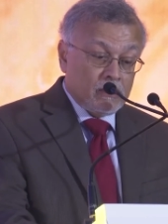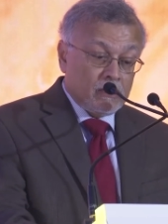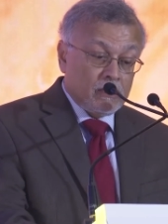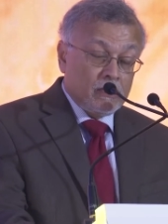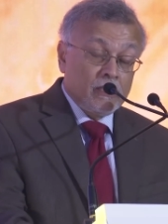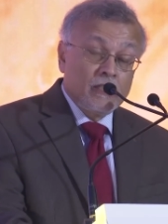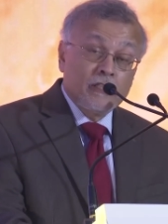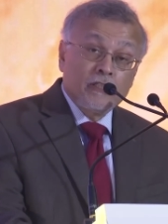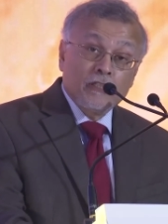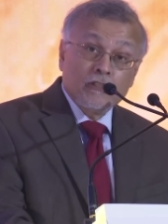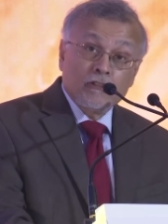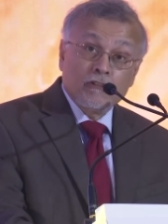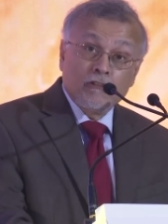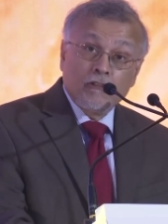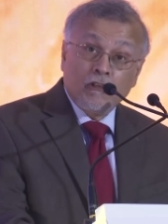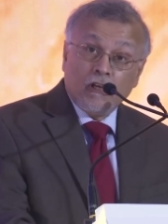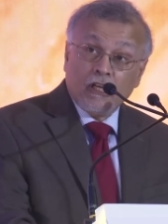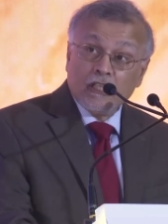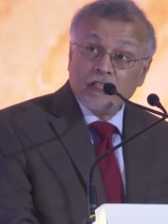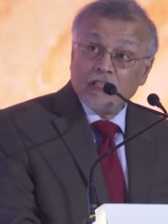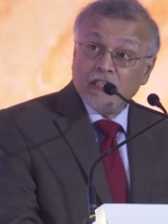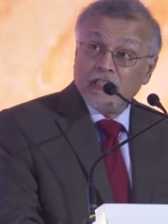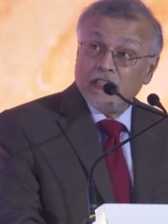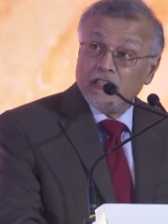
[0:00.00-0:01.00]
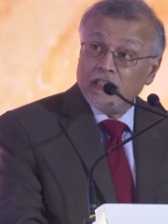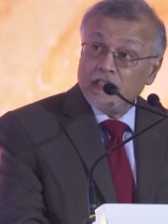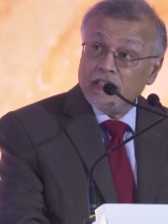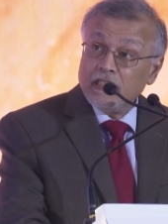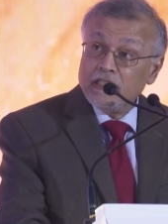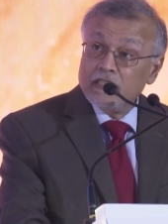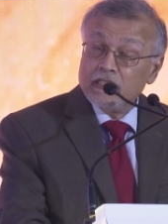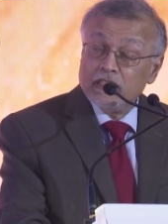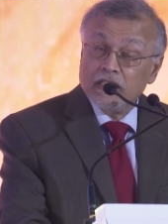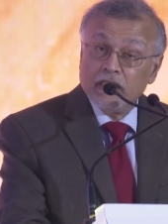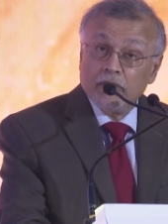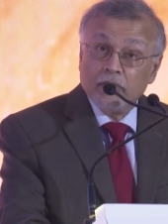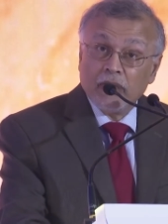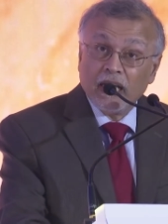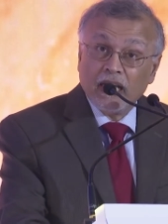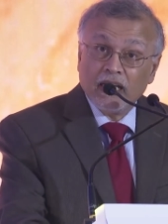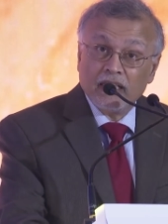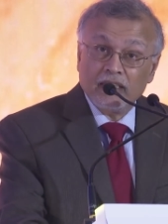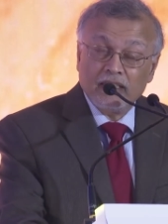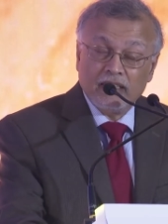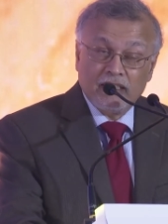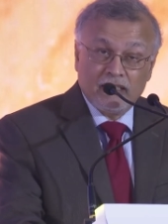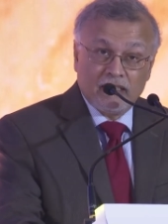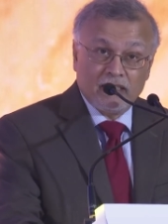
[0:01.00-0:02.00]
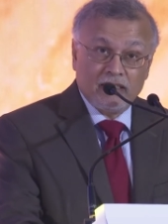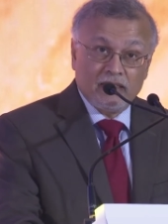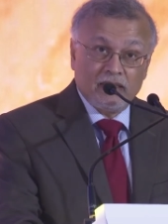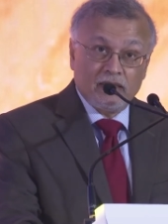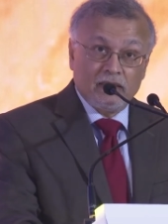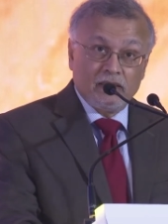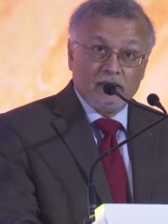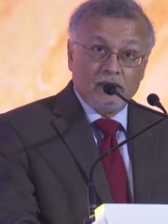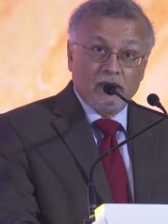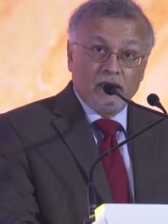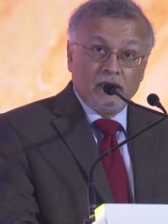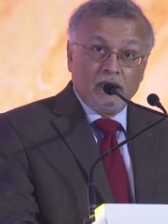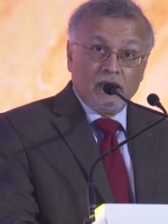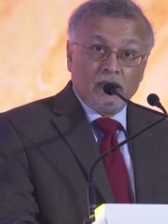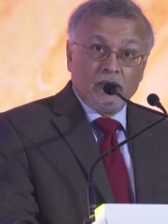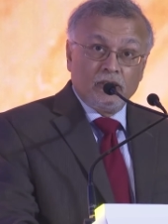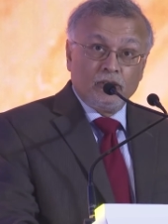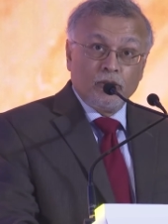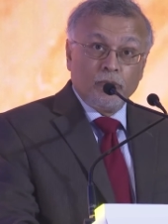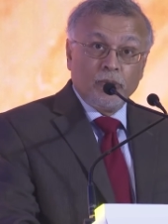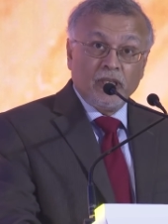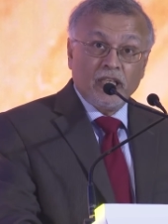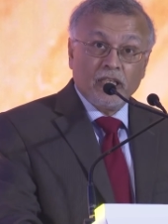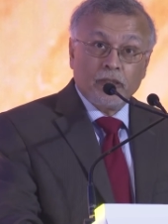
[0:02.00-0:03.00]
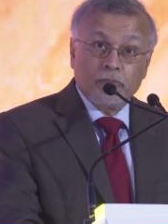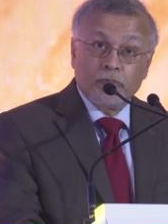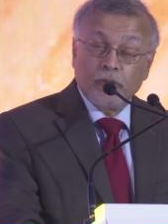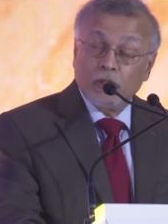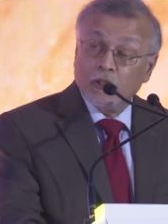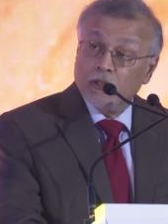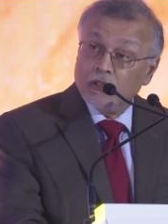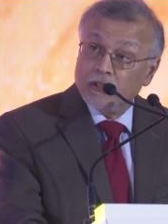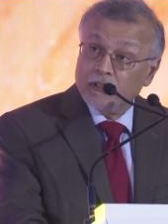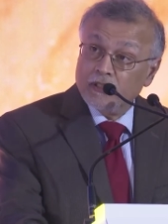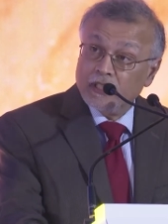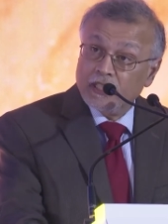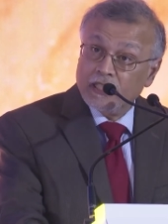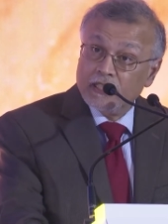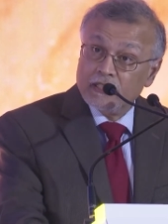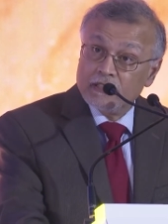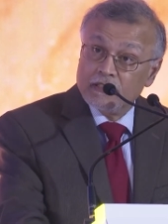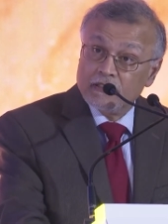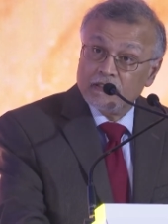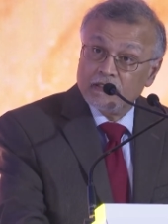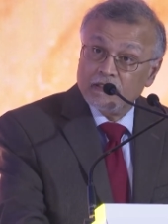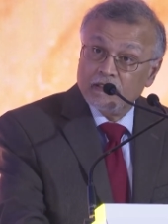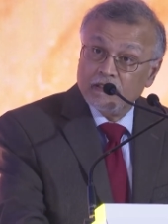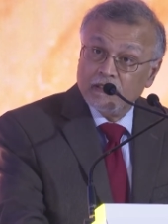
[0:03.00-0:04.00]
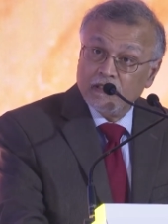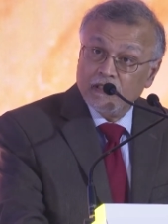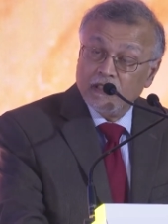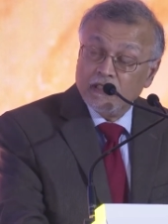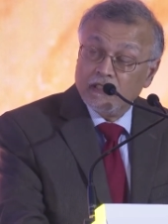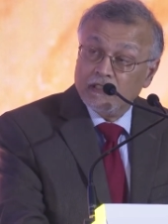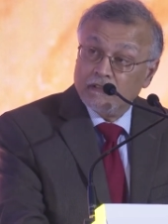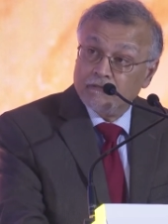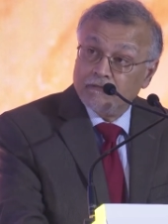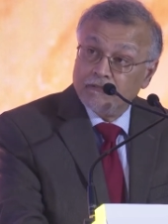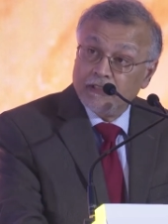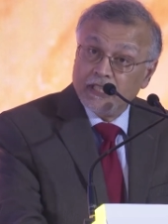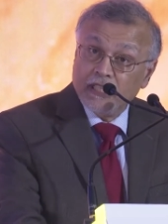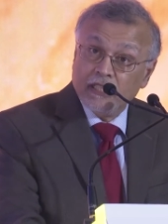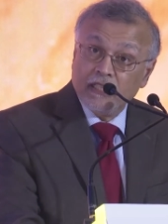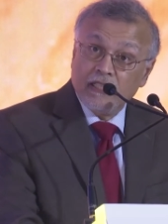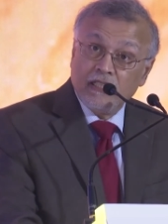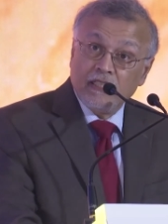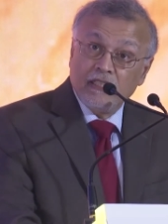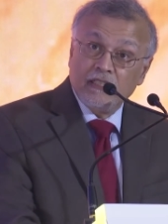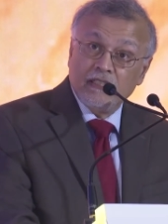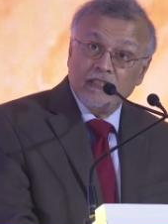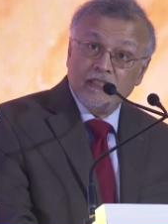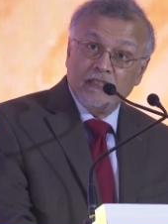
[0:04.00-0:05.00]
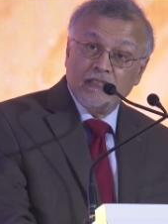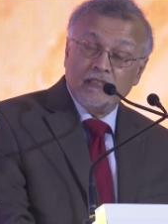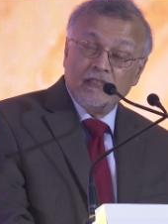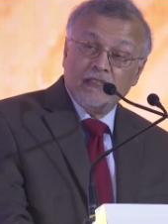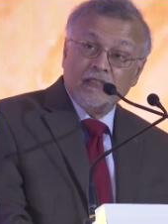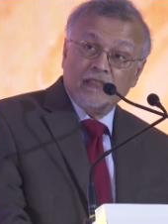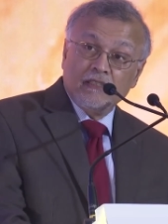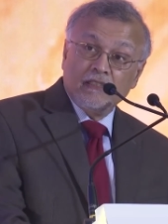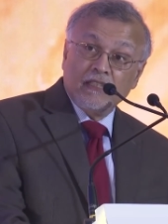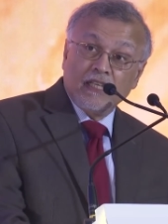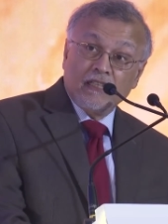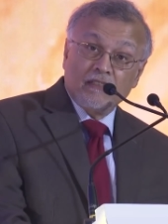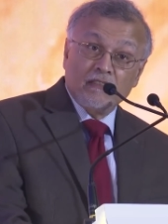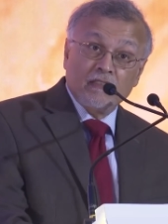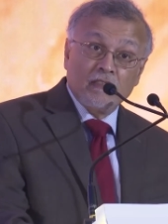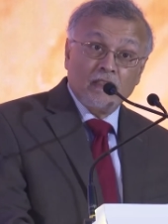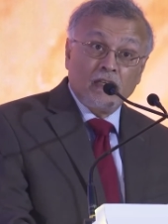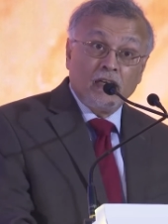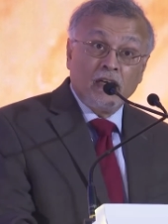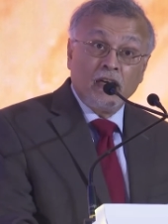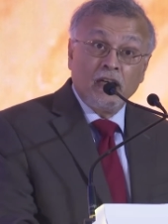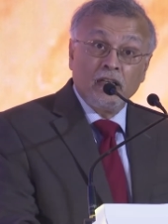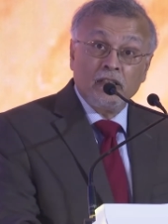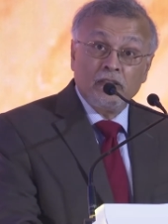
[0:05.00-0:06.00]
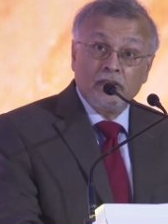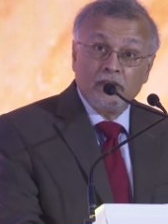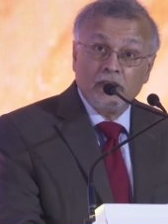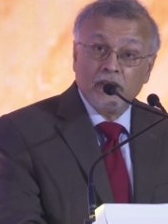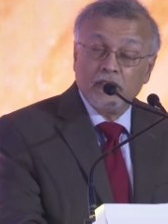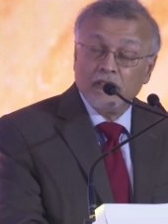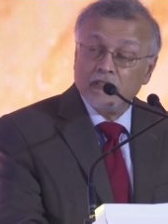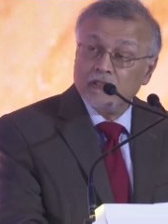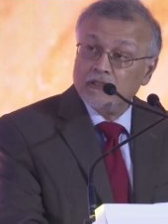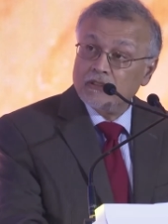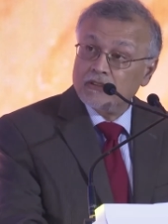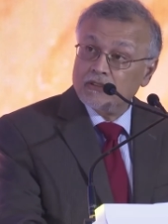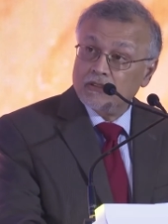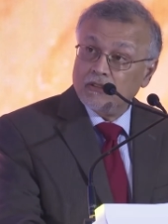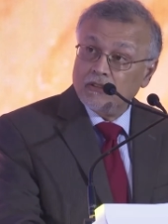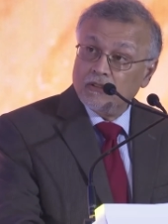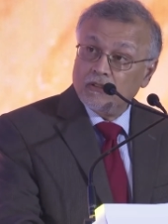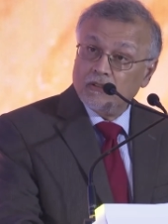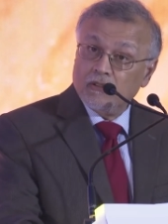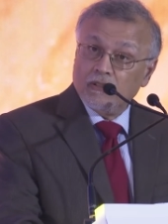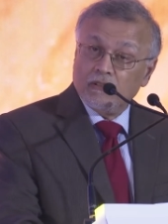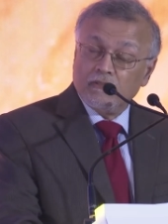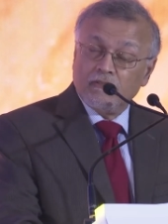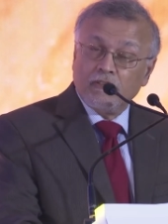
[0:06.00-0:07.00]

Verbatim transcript: It is not an easy matter to make progress in a field that is 100 years old.